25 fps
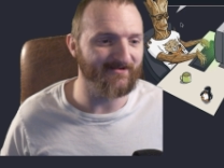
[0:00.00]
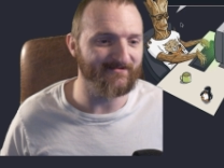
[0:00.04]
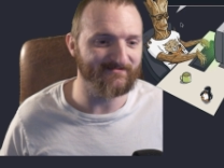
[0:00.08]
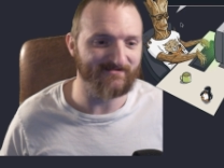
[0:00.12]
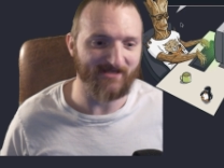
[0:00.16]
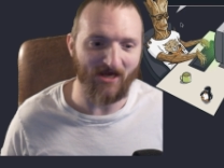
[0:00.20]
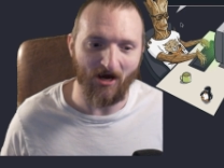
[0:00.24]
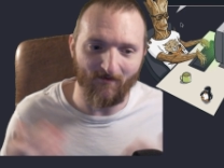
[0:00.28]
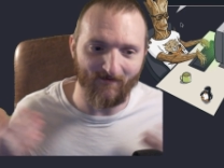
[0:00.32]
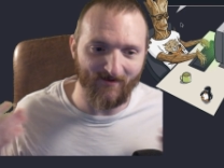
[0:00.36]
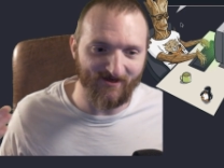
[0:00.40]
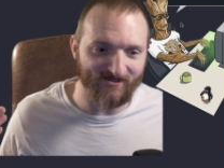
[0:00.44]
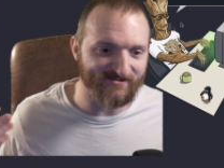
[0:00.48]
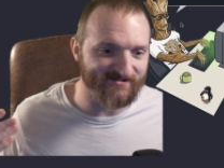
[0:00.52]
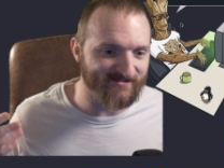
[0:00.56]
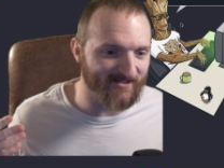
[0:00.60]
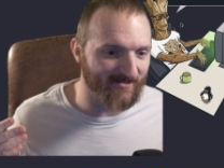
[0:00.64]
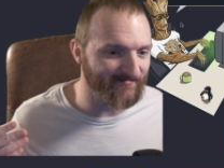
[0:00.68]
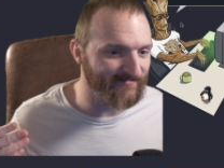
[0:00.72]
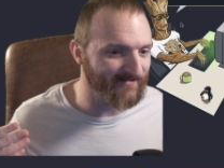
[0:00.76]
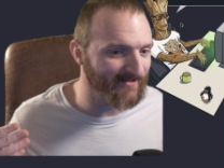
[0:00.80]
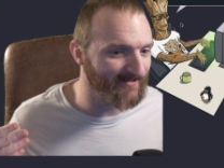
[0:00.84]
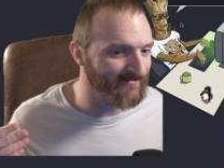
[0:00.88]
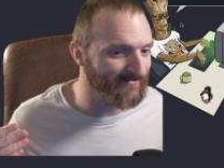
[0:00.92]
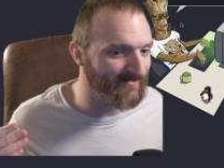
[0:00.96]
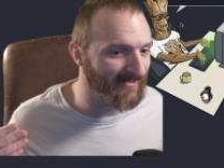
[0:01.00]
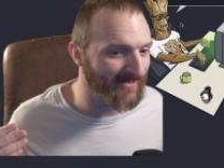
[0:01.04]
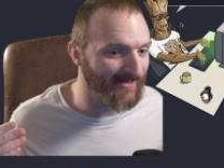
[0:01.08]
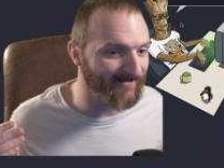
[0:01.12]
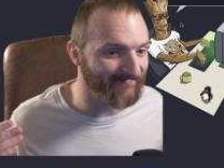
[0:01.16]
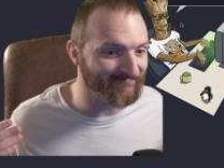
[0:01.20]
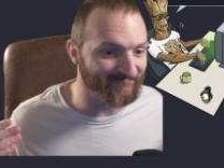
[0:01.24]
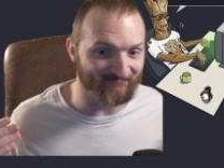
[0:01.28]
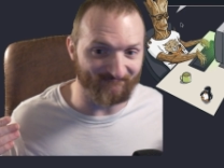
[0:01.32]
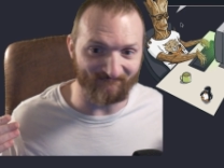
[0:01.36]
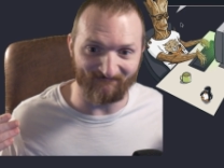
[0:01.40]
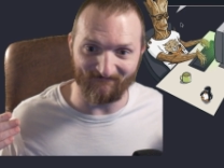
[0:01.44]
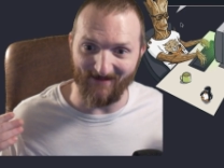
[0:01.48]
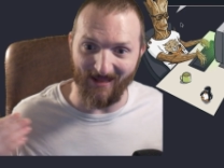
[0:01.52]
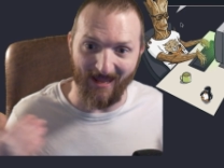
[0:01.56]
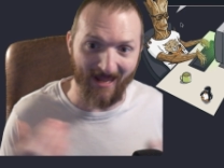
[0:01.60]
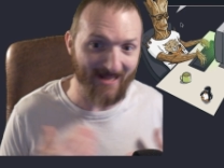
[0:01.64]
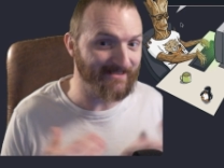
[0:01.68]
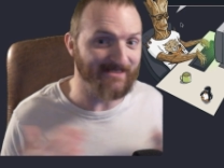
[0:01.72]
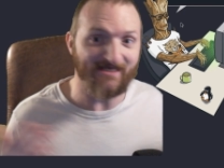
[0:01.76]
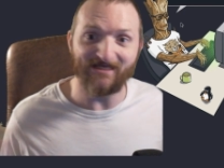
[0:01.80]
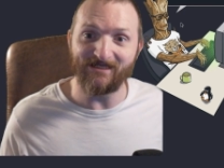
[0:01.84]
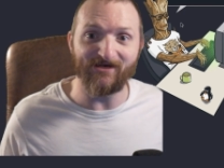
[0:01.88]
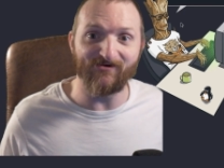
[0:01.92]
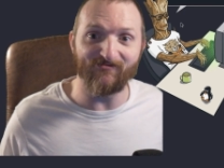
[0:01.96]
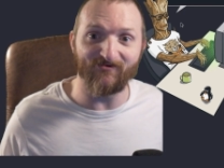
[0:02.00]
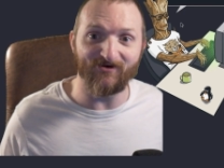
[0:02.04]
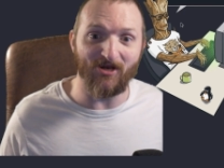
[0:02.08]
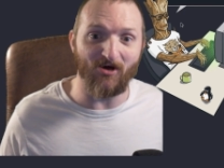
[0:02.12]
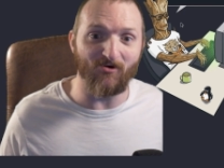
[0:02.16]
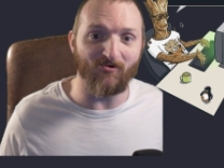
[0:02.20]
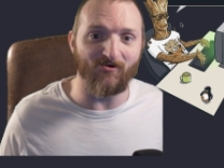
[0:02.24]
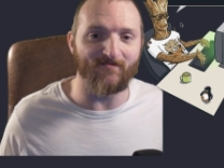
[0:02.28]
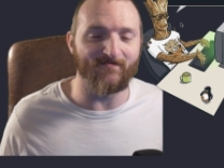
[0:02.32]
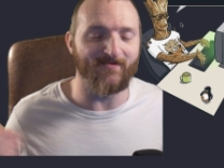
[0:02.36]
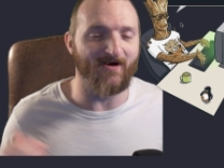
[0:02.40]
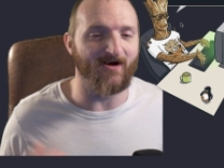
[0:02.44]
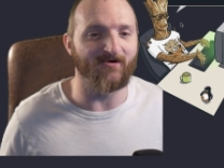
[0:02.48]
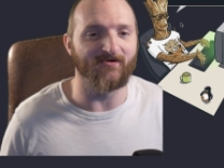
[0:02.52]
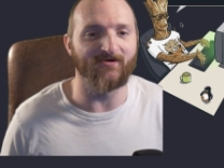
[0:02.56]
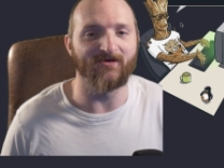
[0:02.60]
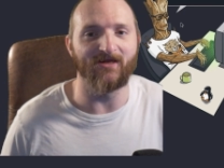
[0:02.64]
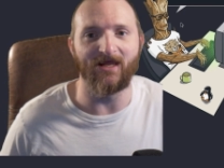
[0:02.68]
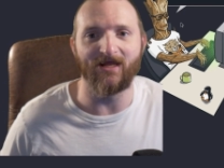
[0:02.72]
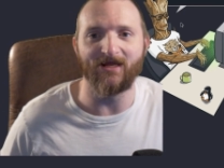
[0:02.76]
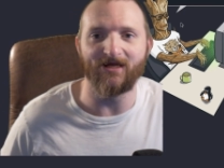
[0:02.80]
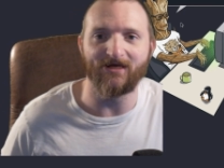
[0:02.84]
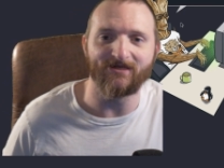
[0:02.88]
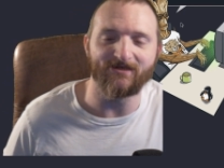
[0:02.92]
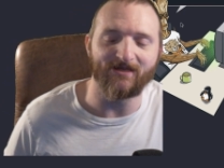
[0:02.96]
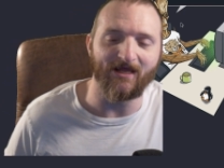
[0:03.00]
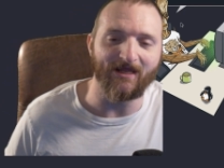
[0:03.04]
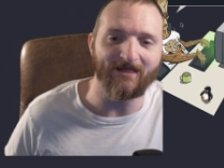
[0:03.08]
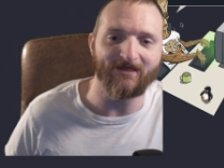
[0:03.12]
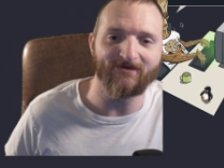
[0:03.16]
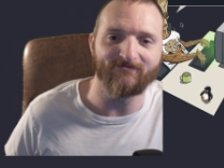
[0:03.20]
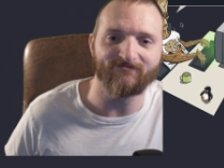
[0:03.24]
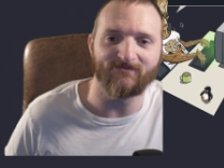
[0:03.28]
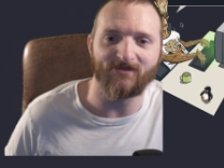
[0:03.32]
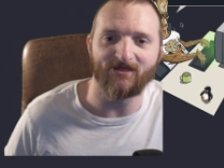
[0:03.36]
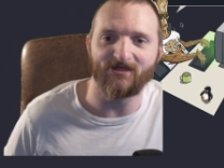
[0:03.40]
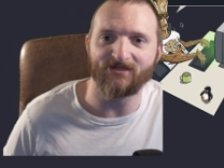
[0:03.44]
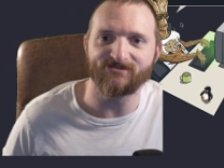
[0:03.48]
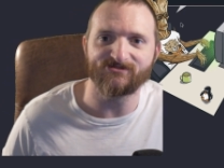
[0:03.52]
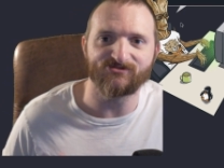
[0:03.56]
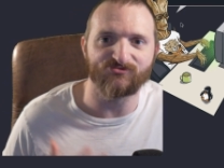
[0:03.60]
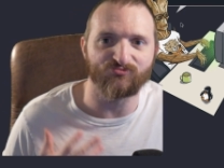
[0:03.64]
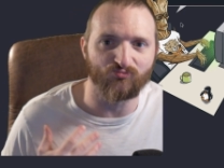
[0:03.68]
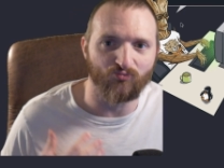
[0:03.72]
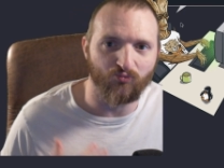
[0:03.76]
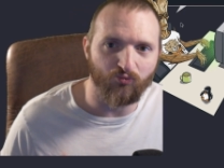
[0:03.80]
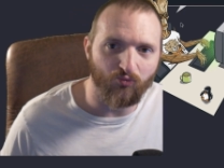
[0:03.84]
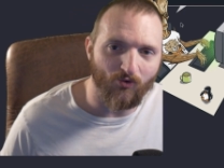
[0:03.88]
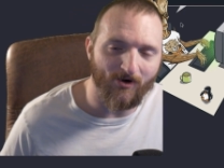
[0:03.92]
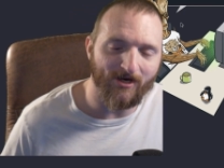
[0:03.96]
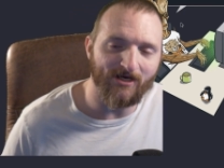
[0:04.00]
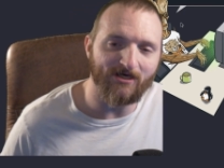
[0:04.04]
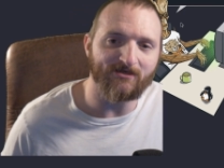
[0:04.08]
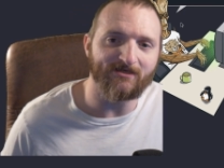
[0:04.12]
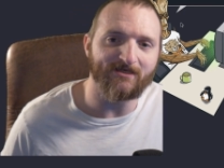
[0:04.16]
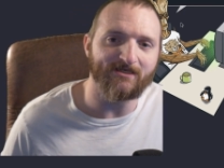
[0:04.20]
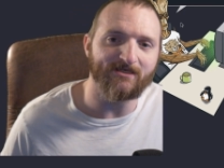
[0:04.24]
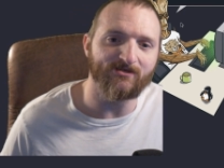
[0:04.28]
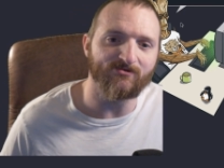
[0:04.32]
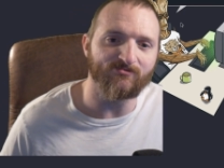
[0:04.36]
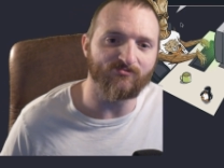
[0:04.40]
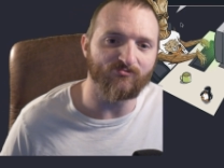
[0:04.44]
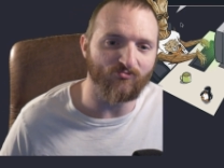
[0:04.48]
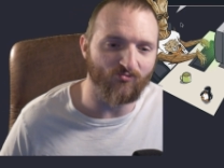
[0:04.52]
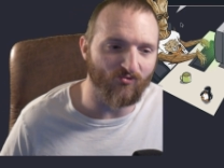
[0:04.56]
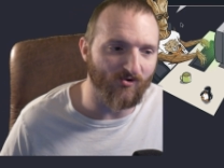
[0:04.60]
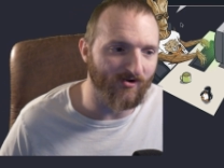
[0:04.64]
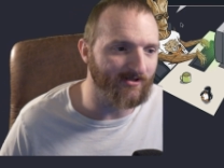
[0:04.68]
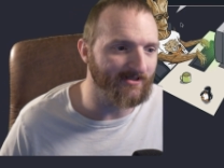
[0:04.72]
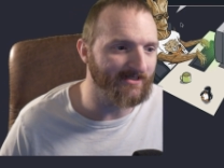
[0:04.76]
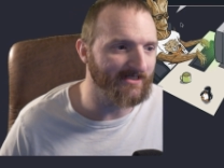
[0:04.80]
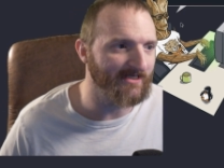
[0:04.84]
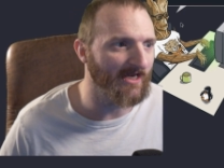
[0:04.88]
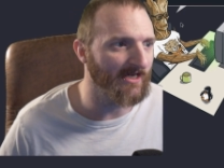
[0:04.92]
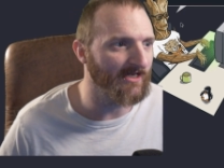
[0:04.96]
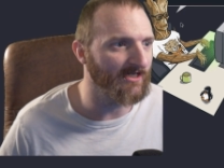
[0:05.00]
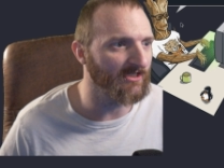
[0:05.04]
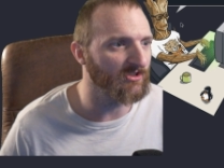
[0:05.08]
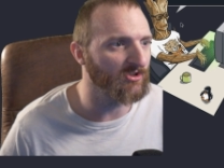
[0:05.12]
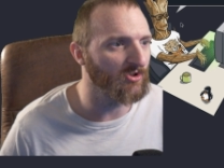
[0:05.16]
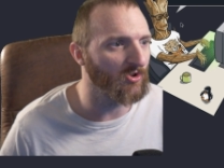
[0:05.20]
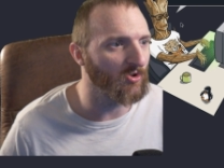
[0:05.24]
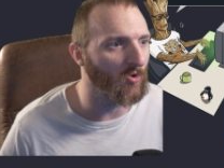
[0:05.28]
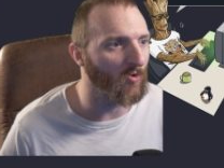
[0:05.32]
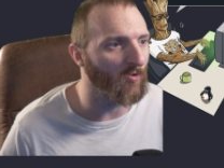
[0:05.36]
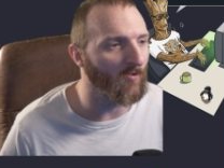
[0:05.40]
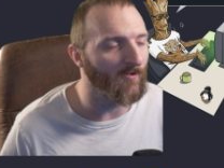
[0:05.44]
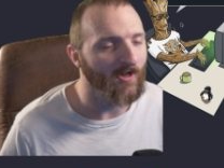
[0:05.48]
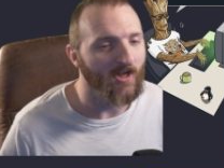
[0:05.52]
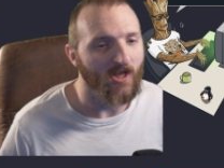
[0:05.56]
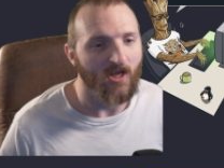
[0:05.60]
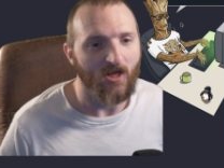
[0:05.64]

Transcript: tell me something that I didn't even know about. And it, it's really, really kind of cool.